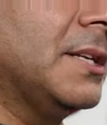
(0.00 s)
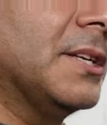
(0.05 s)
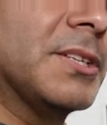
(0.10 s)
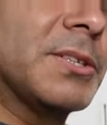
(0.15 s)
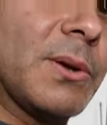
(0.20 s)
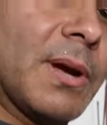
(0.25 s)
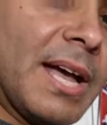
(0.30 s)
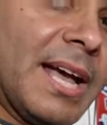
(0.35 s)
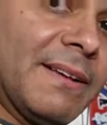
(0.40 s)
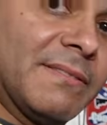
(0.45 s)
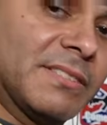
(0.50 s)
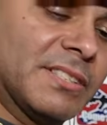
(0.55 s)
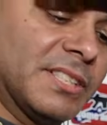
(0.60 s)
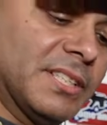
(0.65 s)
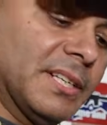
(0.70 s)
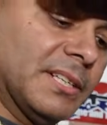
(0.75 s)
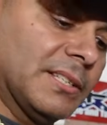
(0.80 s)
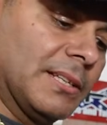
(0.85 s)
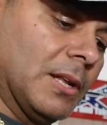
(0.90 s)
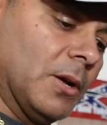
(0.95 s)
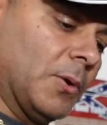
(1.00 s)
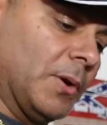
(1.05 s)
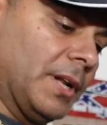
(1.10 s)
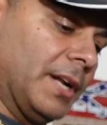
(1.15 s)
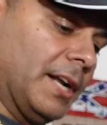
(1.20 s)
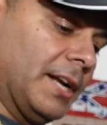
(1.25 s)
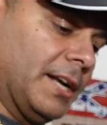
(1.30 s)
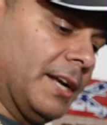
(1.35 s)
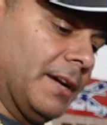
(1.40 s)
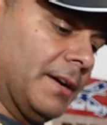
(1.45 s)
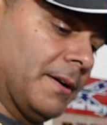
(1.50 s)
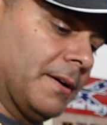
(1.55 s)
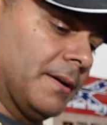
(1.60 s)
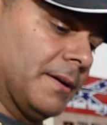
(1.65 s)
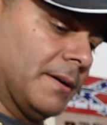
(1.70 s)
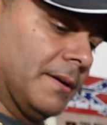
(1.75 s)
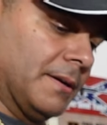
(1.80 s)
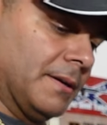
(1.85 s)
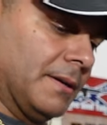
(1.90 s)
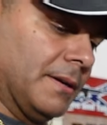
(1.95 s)
So I have 6 loaded in here,
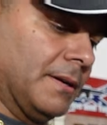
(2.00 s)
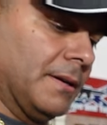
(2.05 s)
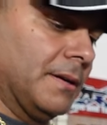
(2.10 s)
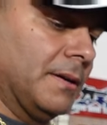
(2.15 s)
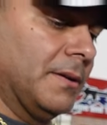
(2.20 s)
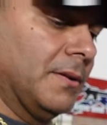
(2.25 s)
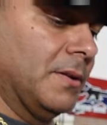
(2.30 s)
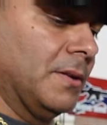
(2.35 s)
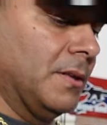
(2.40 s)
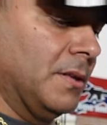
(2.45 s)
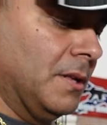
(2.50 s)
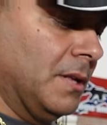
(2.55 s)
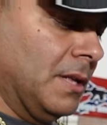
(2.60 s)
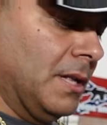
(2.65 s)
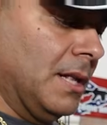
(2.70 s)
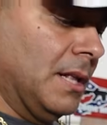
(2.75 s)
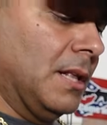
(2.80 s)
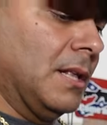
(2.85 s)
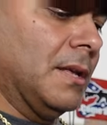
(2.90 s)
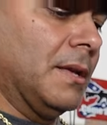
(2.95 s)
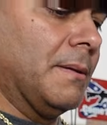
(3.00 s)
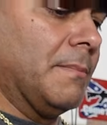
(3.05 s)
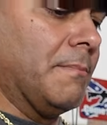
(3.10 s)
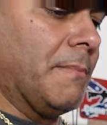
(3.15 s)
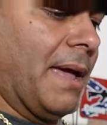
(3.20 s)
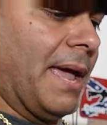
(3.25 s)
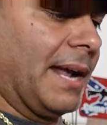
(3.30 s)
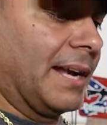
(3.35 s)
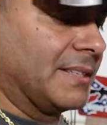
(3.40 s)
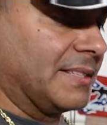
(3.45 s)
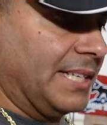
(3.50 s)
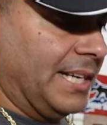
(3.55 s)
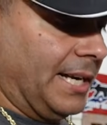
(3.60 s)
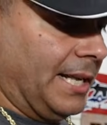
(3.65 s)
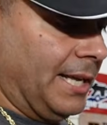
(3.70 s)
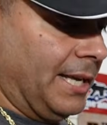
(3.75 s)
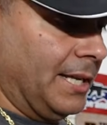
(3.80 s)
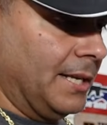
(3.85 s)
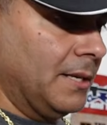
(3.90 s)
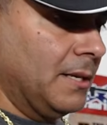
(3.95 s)
magazine
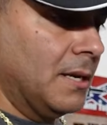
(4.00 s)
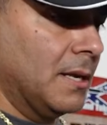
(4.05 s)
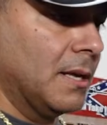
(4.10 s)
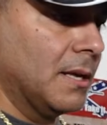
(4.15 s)
in,